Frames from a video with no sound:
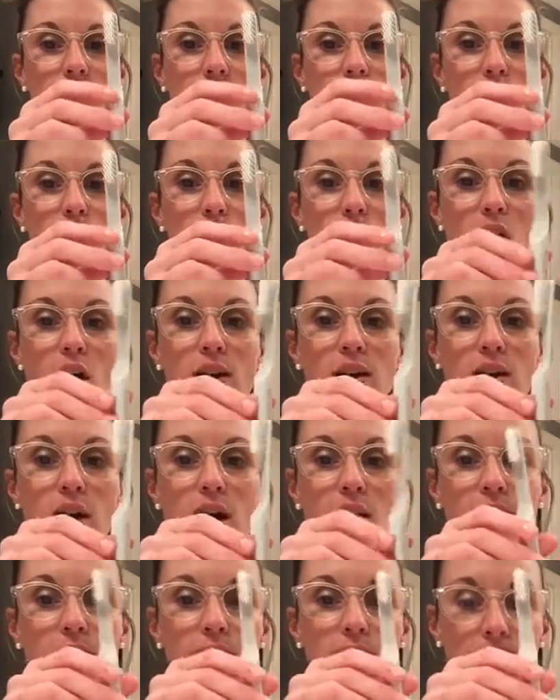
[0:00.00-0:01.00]
Just on and
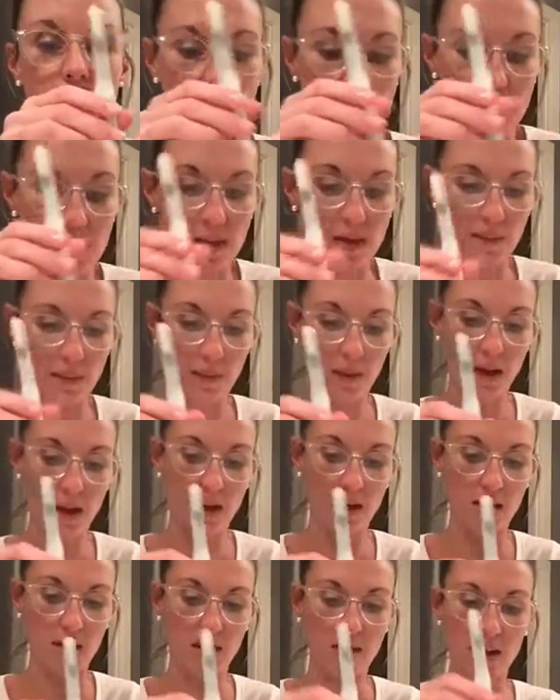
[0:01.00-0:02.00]
off, easy.
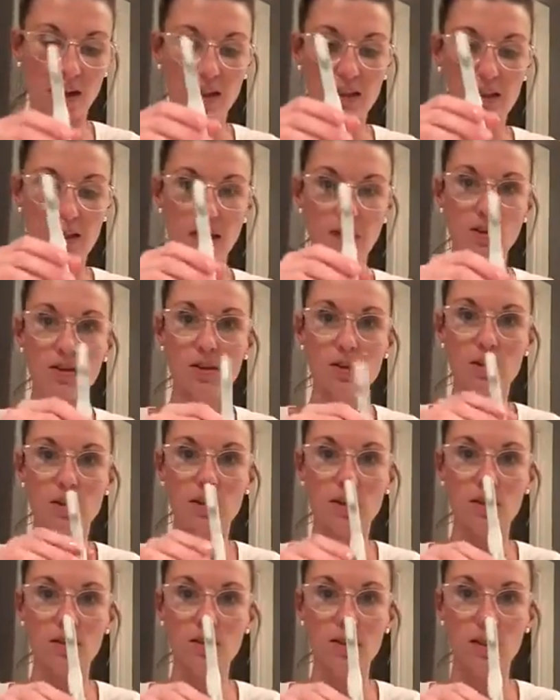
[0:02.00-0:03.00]
And like I said, it goes in
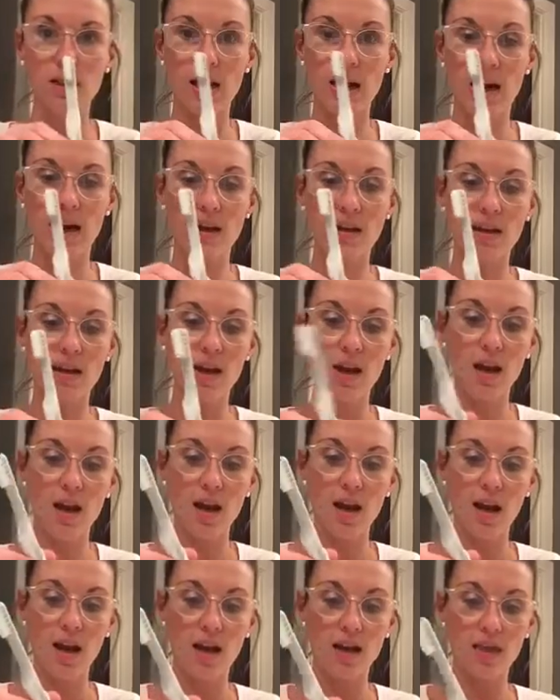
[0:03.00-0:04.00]
this little stand,
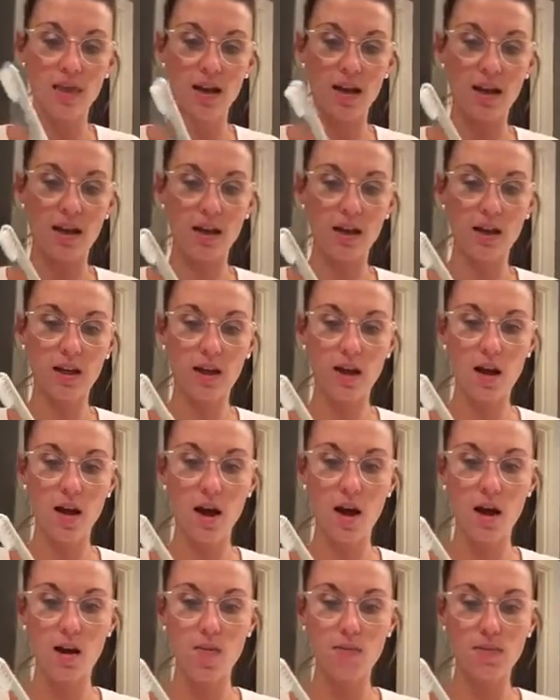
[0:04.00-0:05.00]
and then it
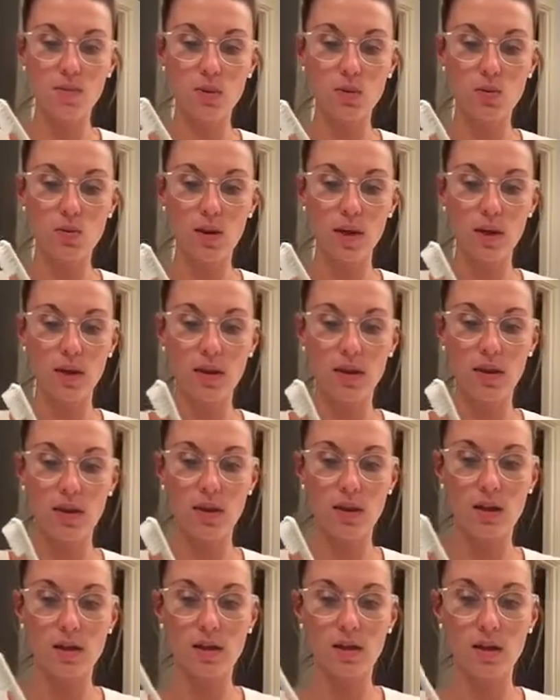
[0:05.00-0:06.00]
comes with
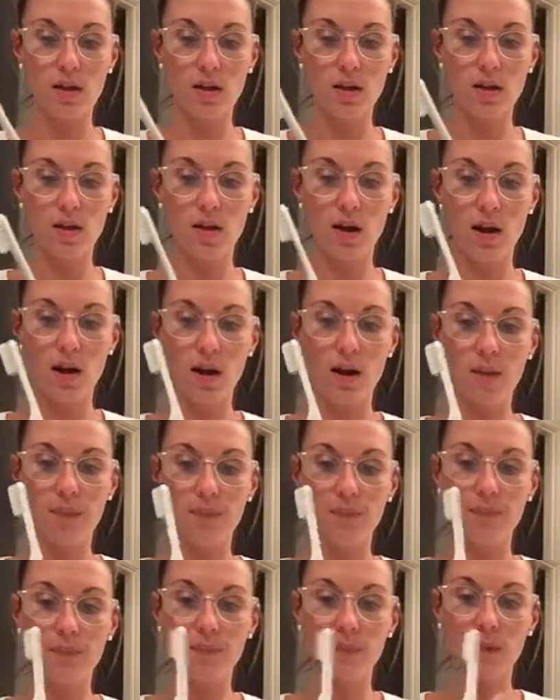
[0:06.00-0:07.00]
this little,
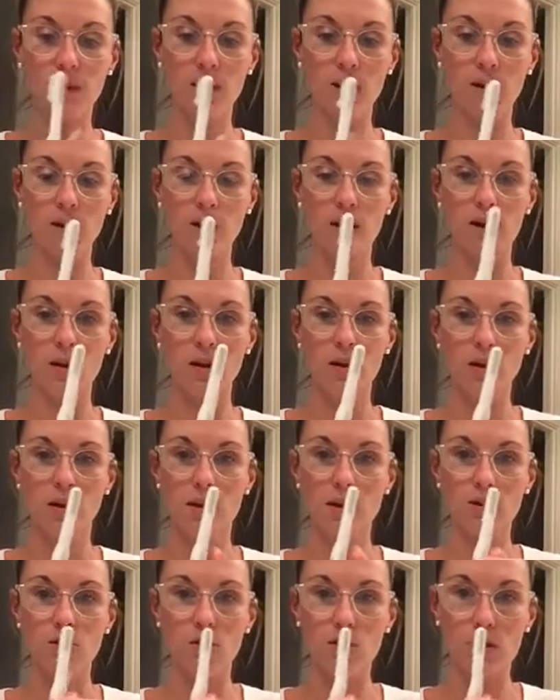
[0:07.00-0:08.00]

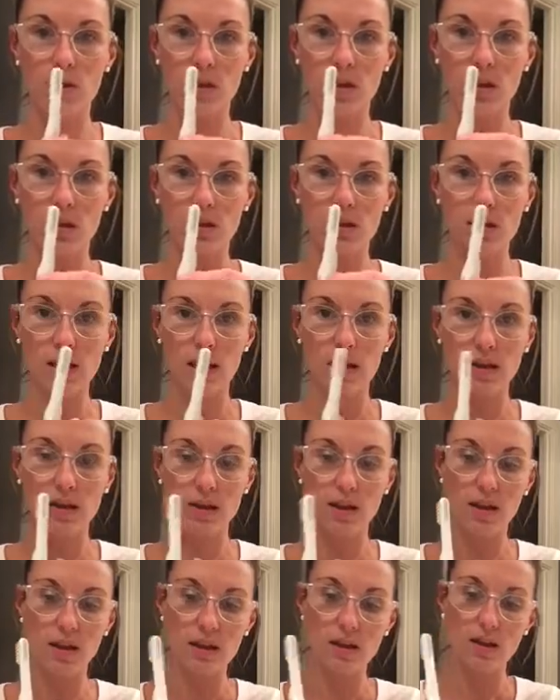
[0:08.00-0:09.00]
you just
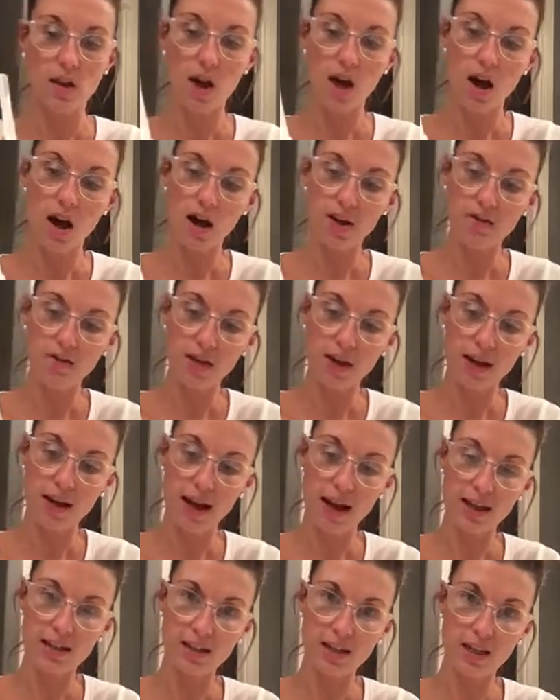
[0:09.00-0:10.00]
take this off, and
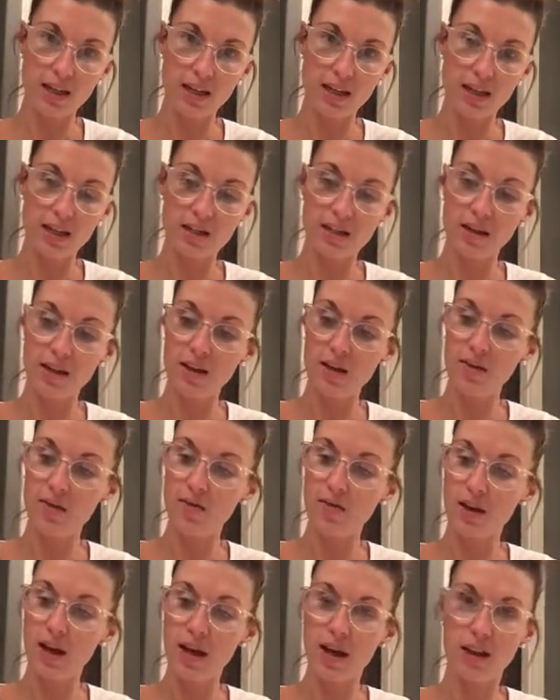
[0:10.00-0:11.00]
it has
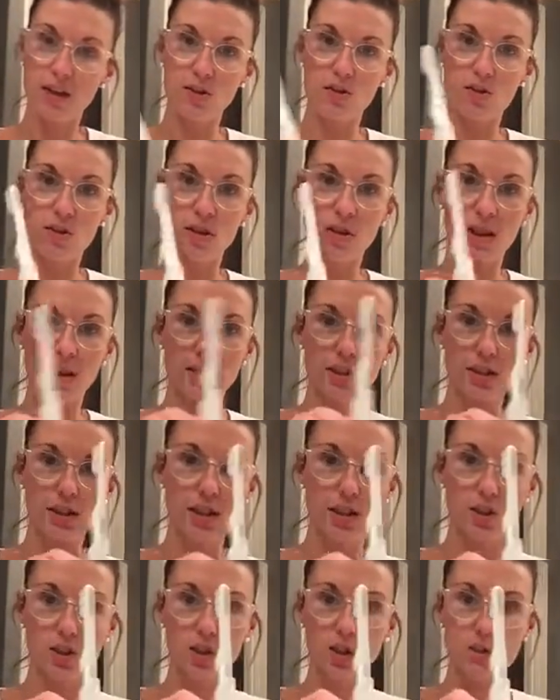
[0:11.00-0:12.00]
adhesive, and you can like
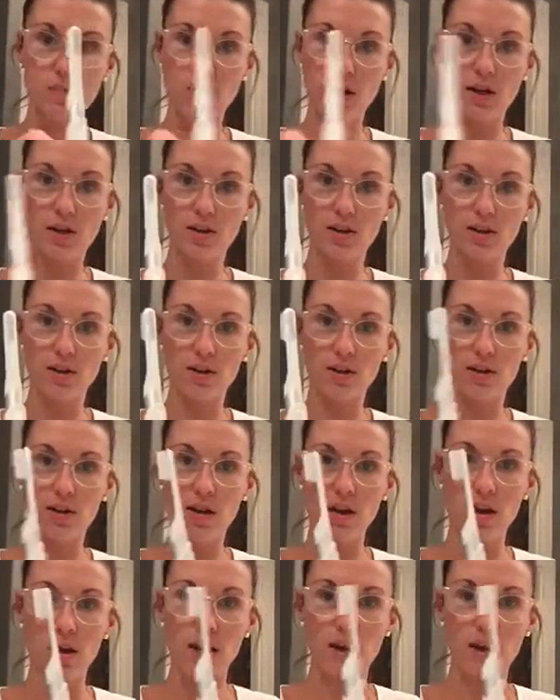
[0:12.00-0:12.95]
stick it to your mirror